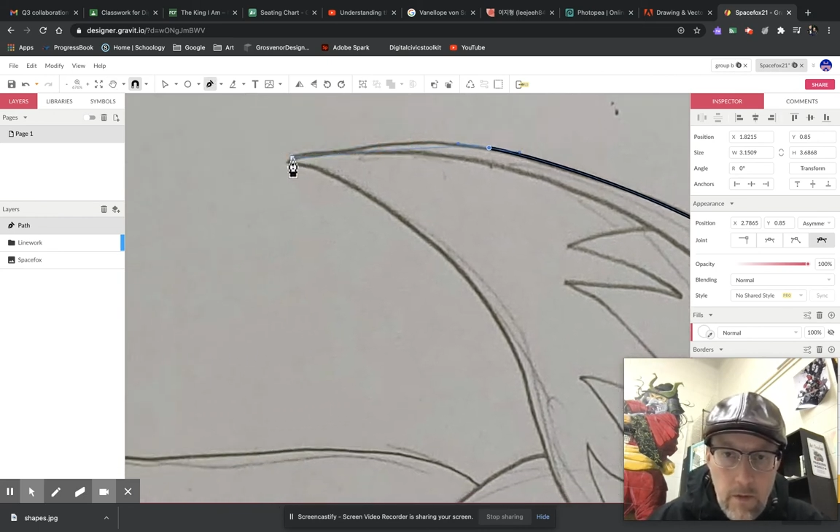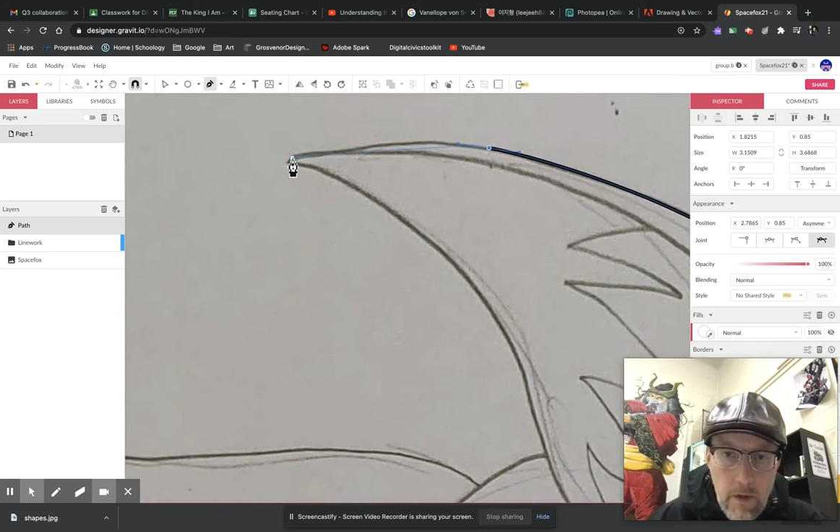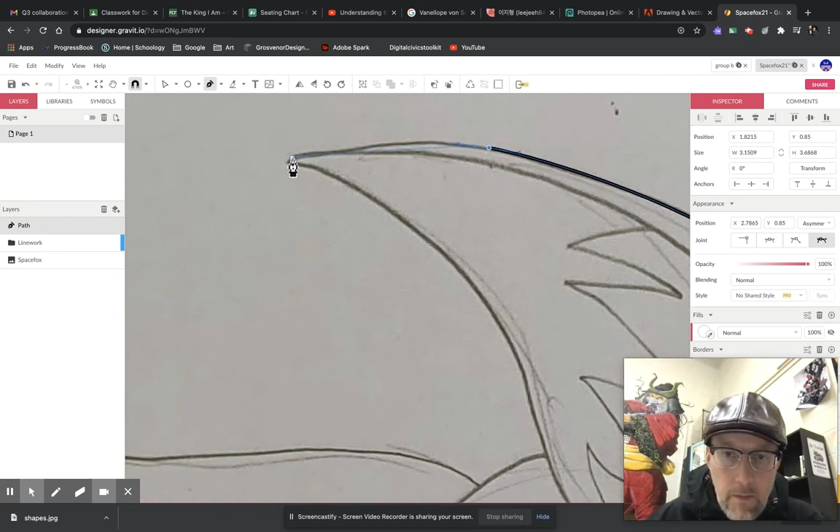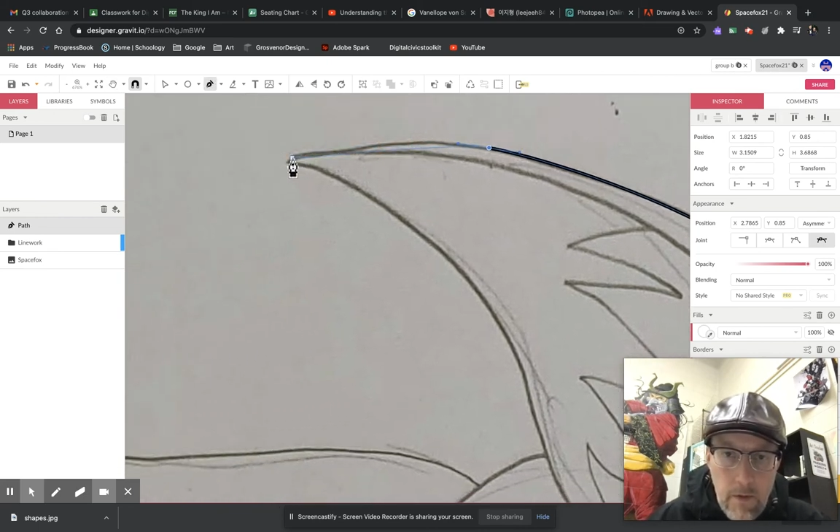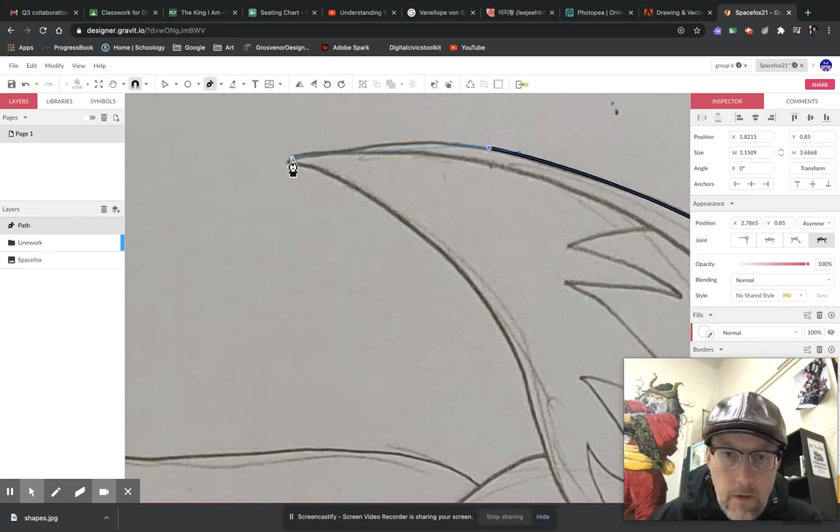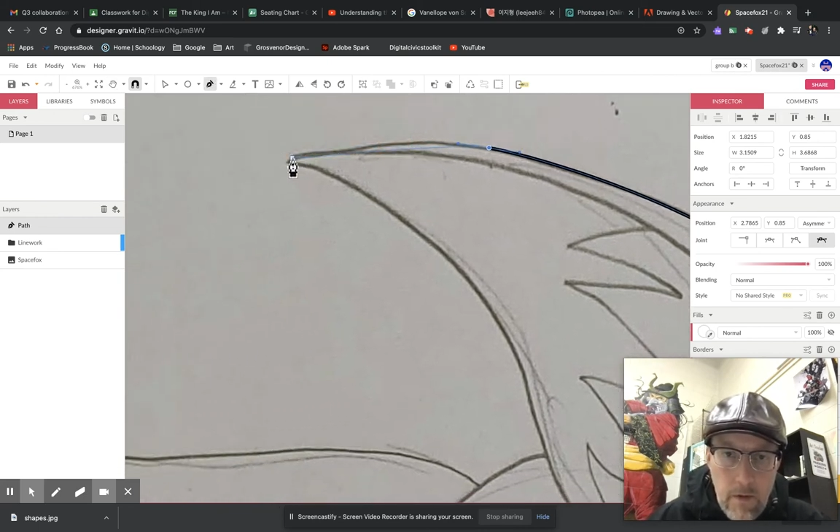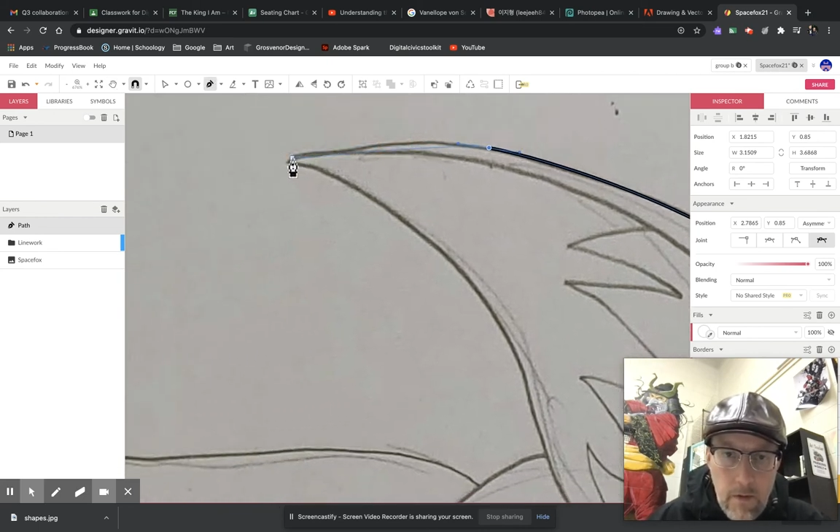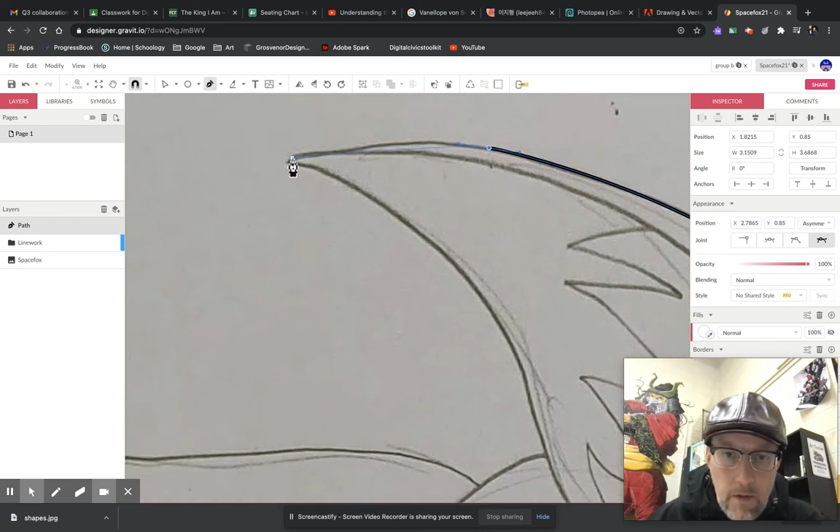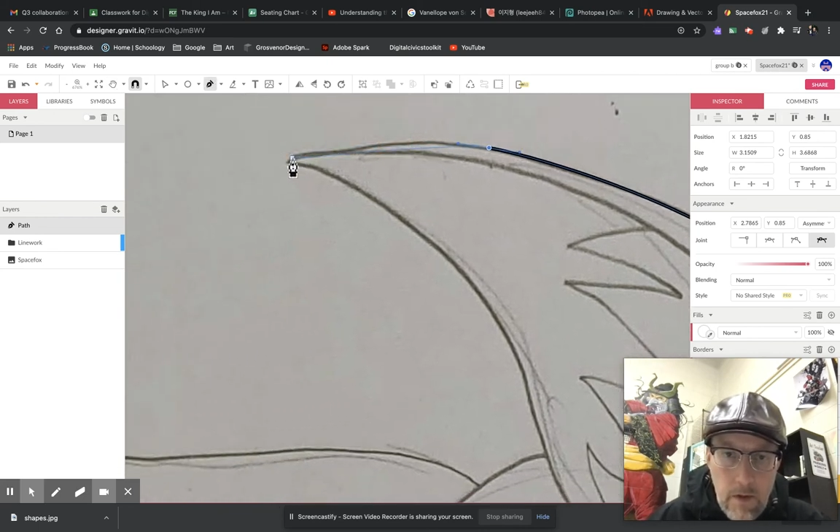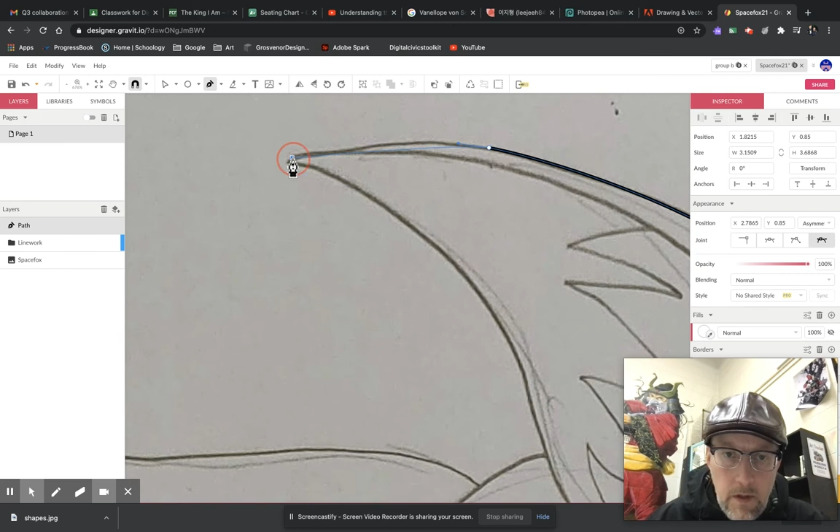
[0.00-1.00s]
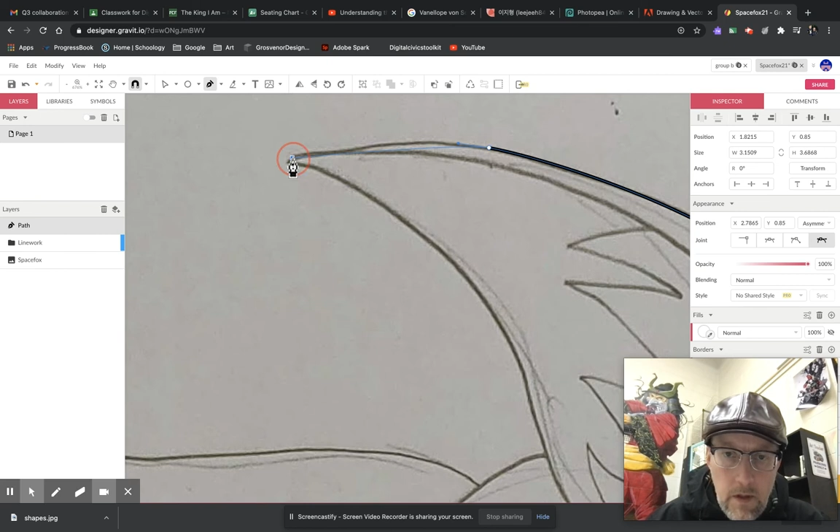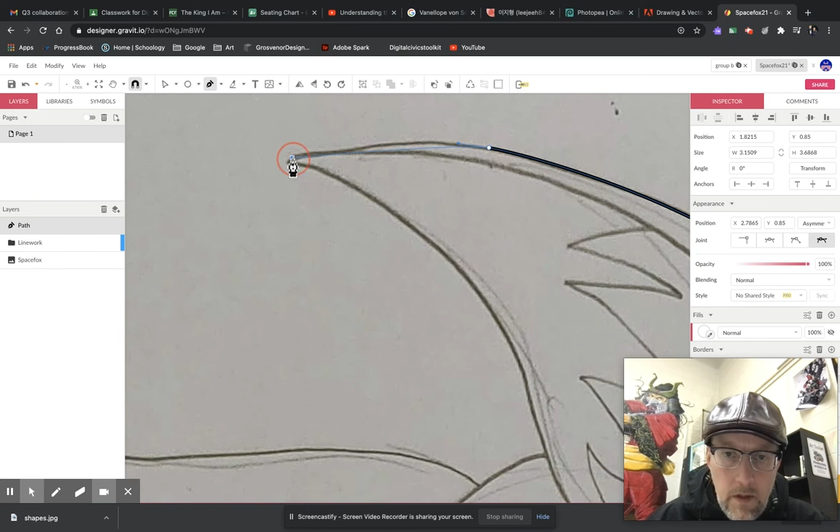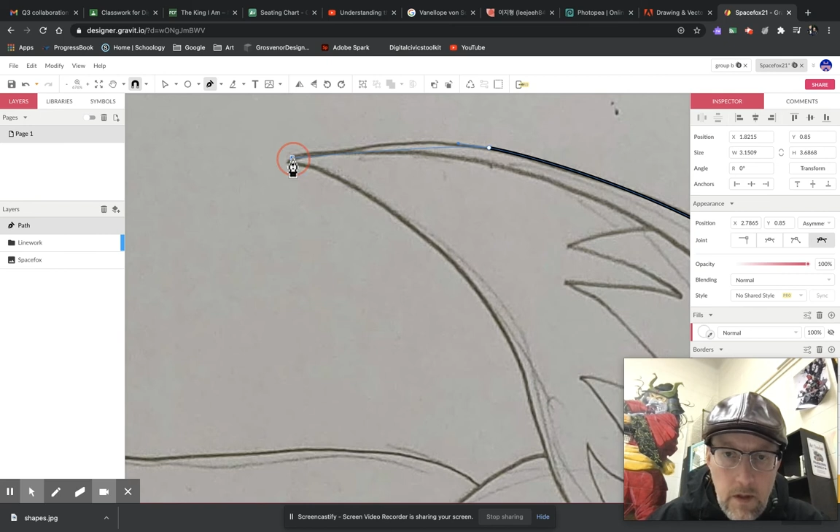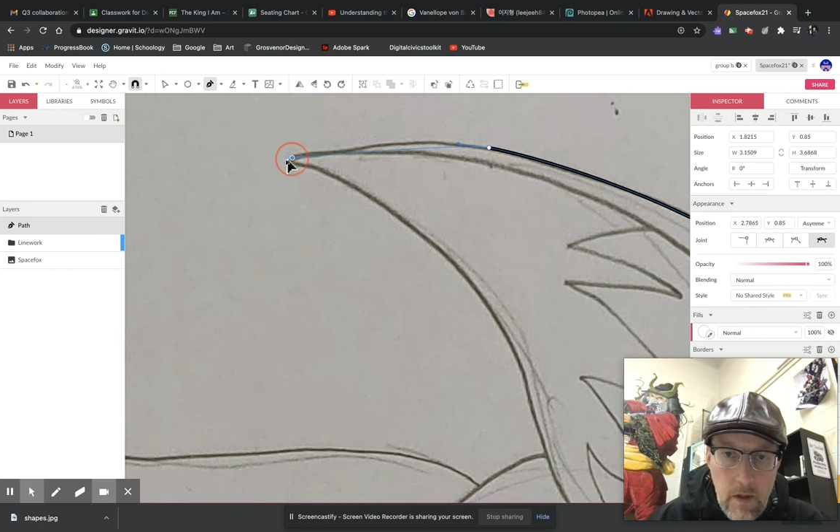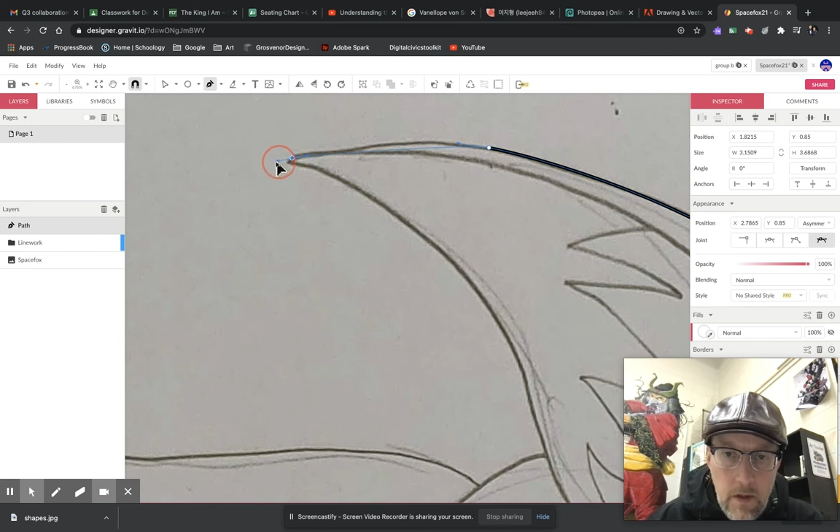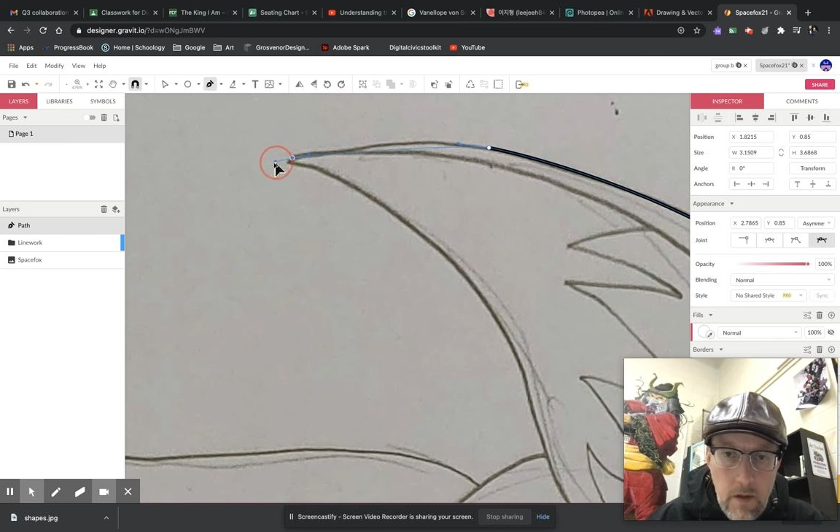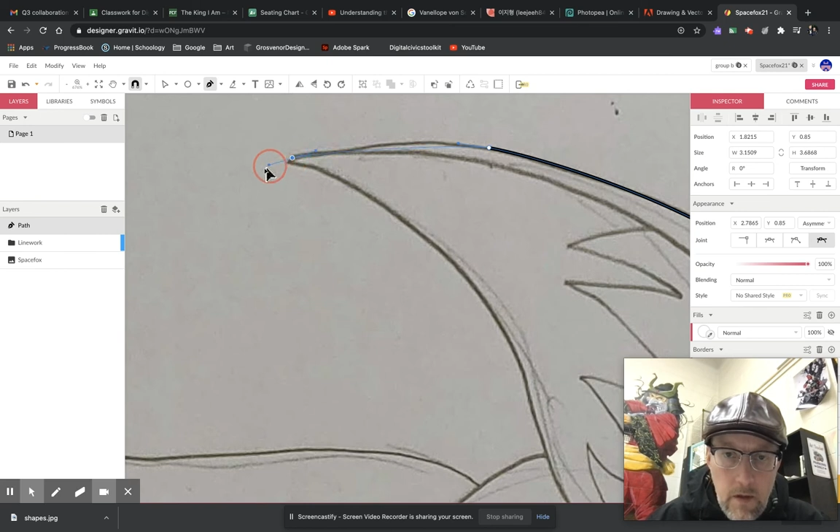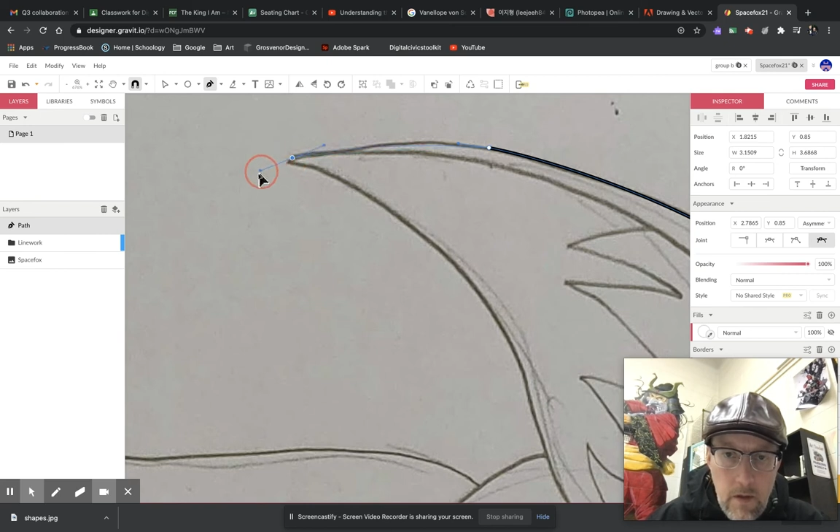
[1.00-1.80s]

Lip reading: way up here to his ear.